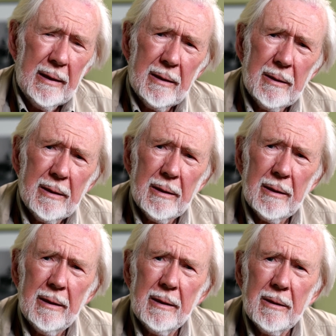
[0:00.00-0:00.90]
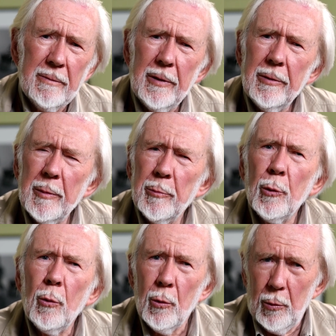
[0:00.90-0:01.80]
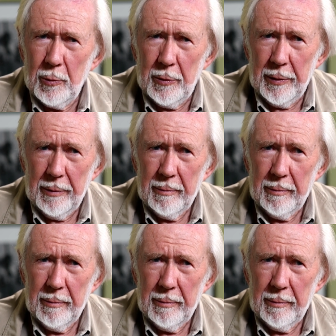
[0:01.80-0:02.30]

it's a very broad